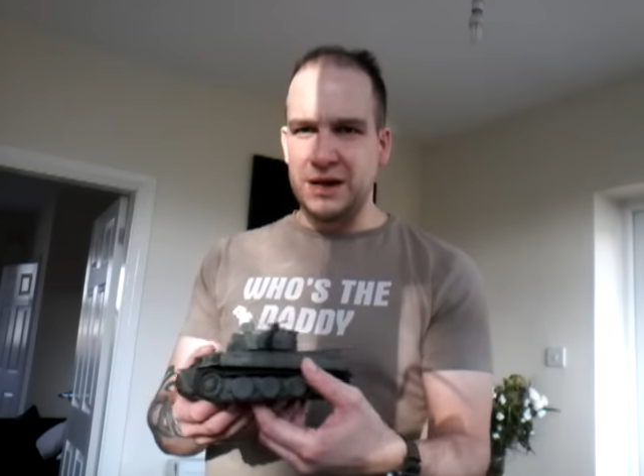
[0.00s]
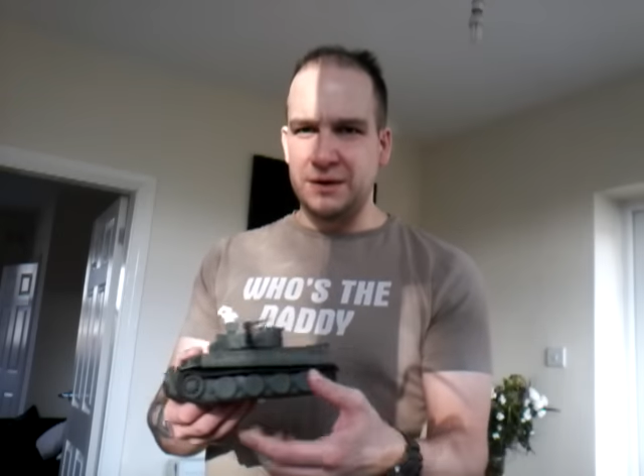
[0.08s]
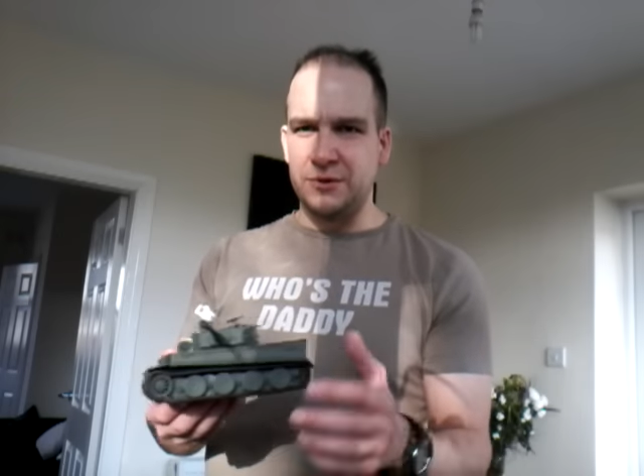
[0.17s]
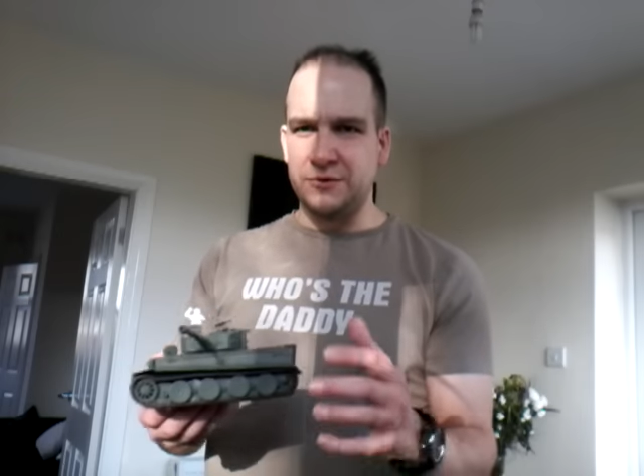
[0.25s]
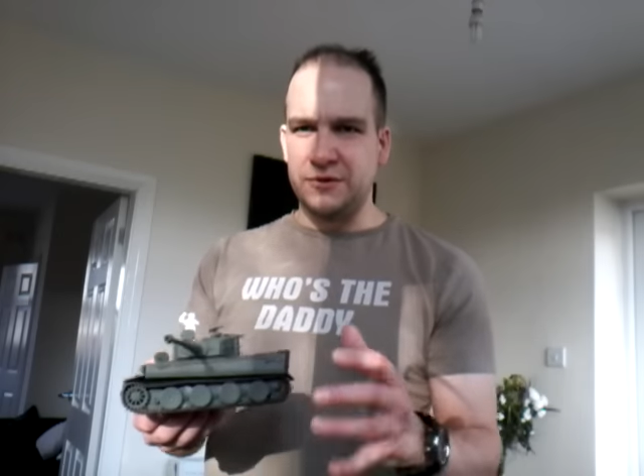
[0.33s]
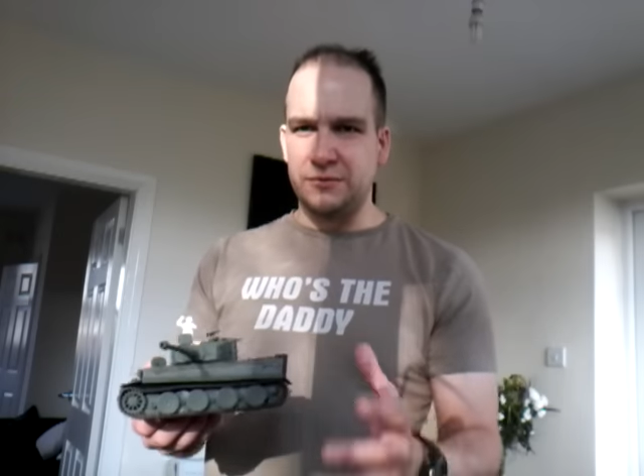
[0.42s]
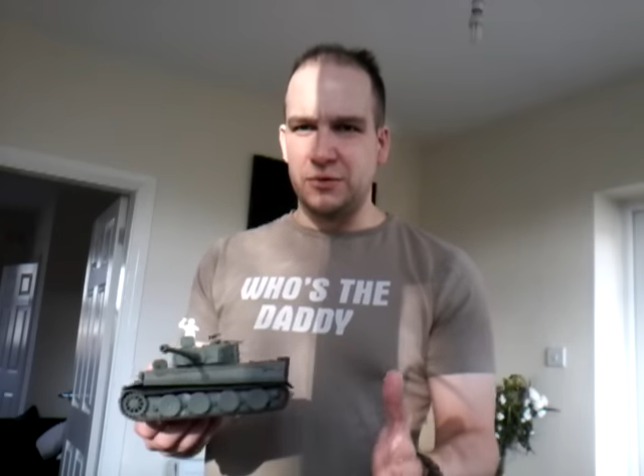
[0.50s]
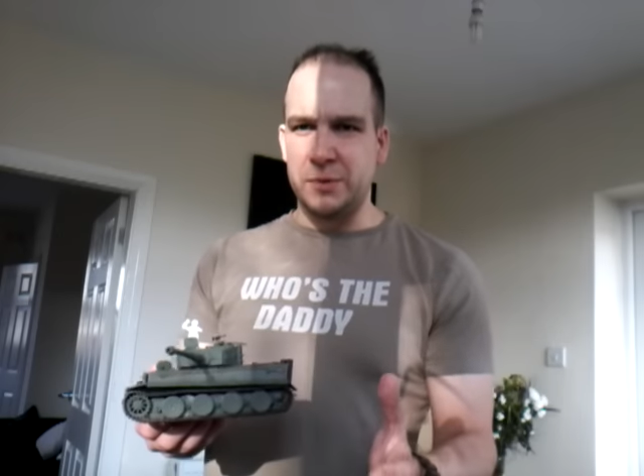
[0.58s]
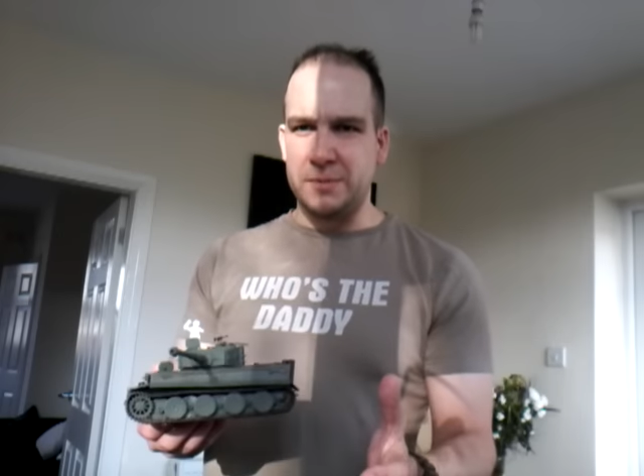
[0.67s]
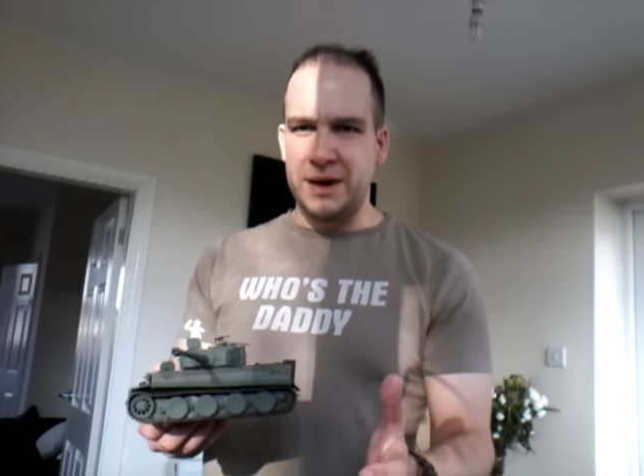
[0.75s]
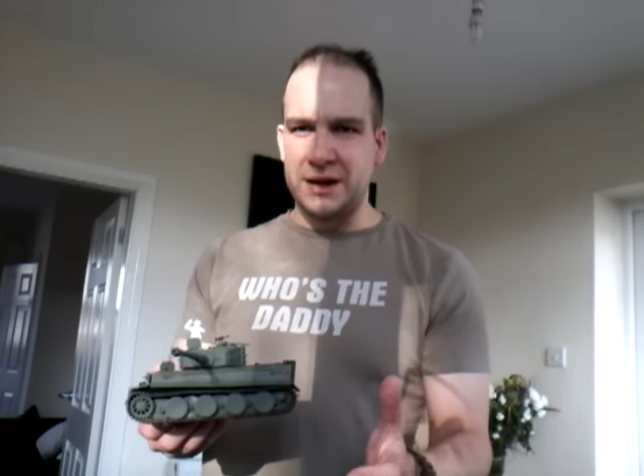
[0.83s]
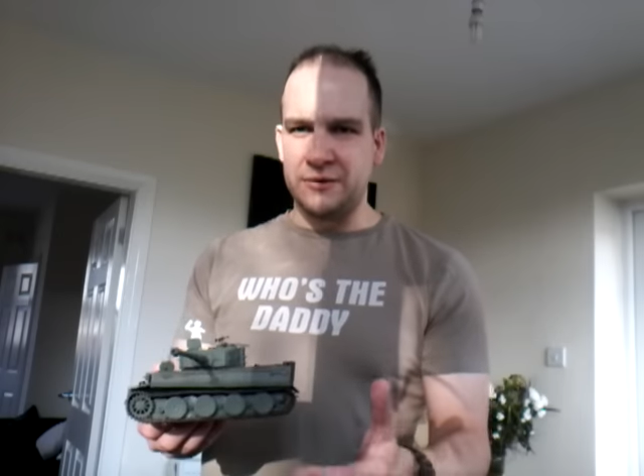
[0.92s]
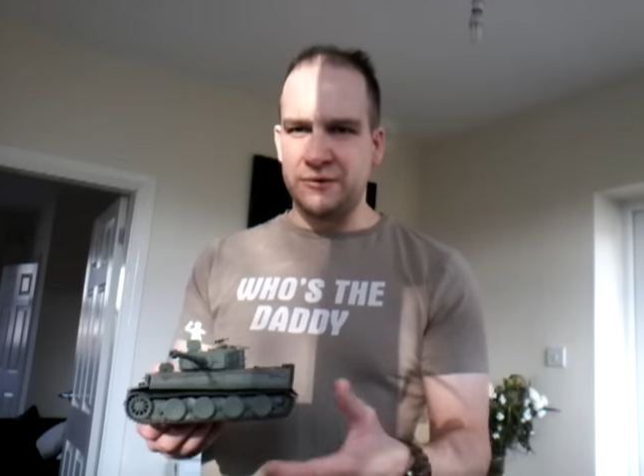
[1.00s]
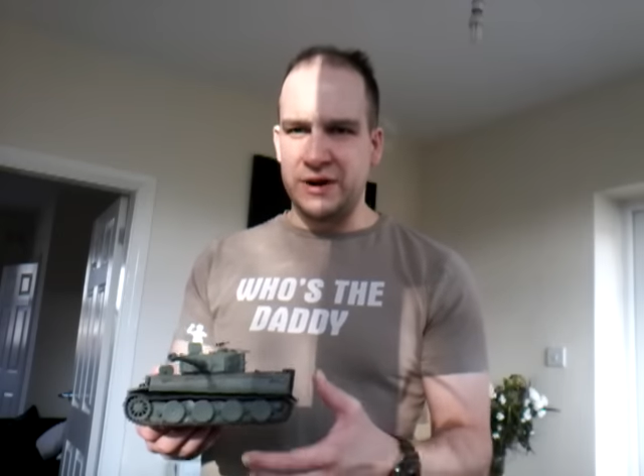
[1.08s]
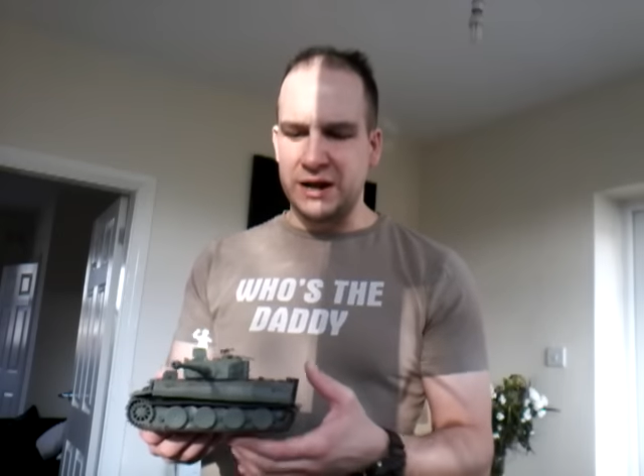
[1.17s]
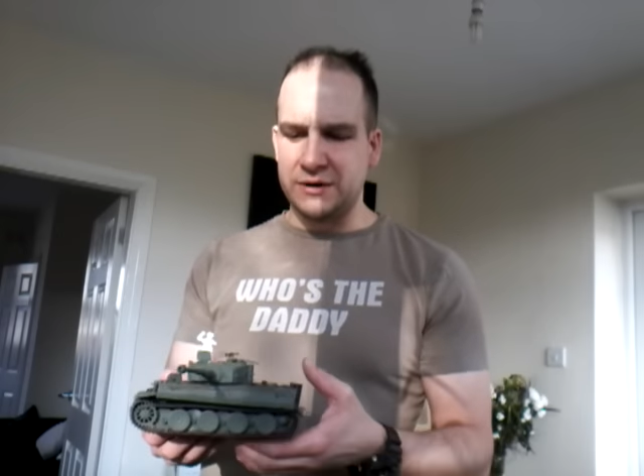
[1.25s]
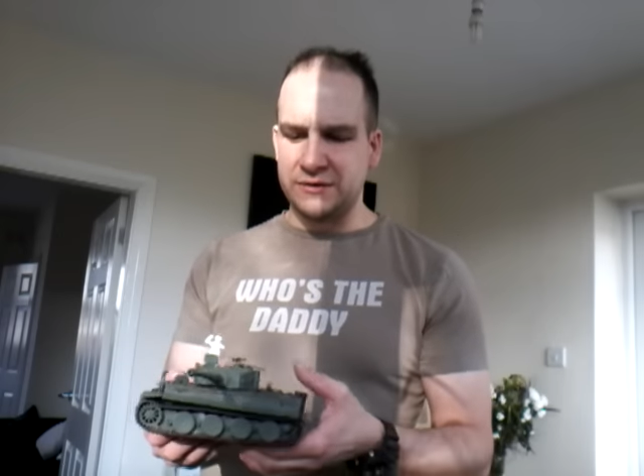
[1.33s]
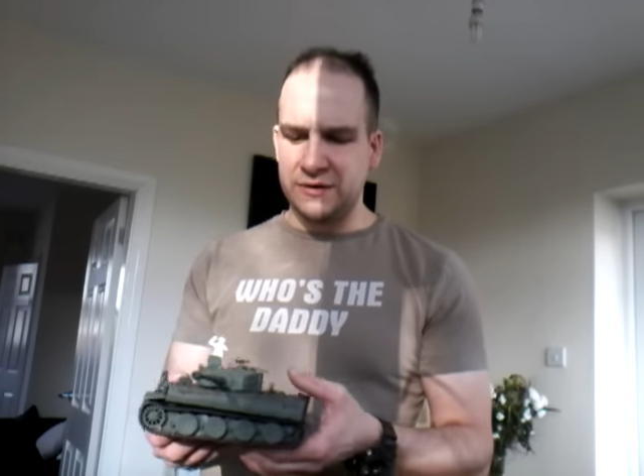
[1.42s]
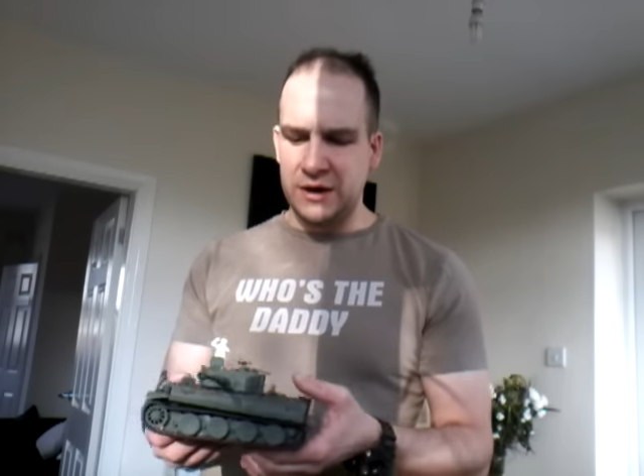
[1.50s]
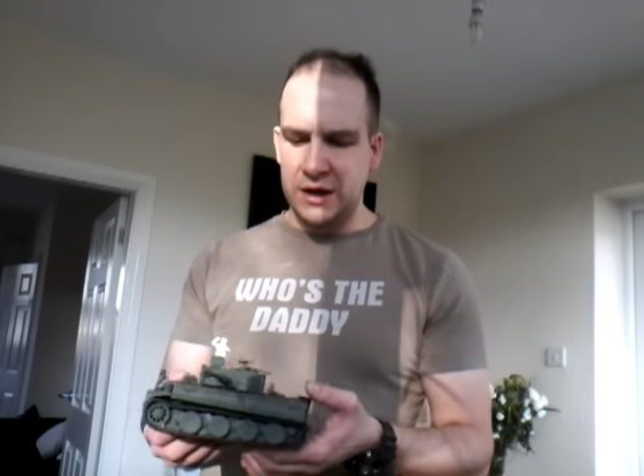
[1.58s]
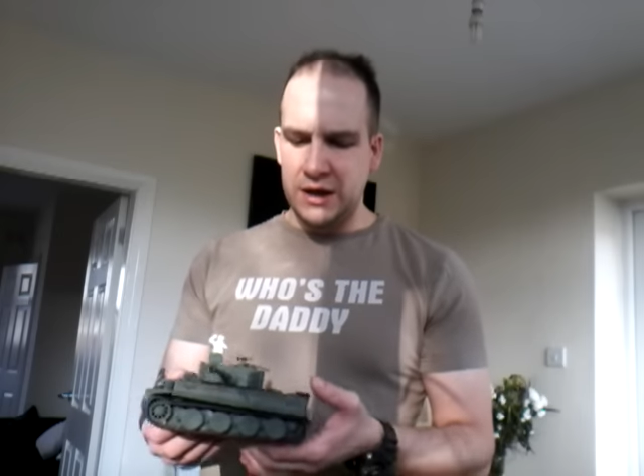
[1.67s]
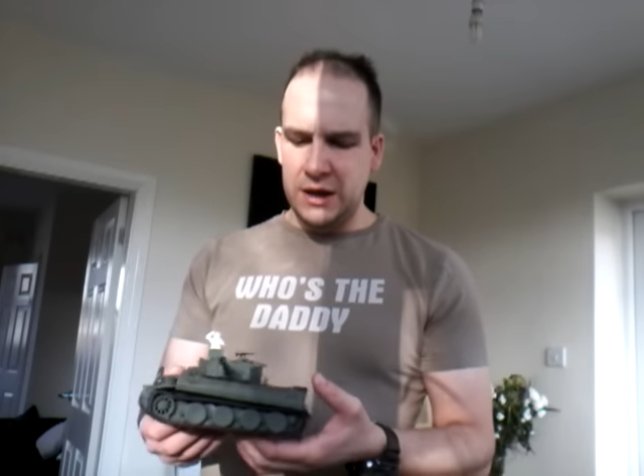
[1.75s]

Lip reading: I'm used to the rubber band tracks.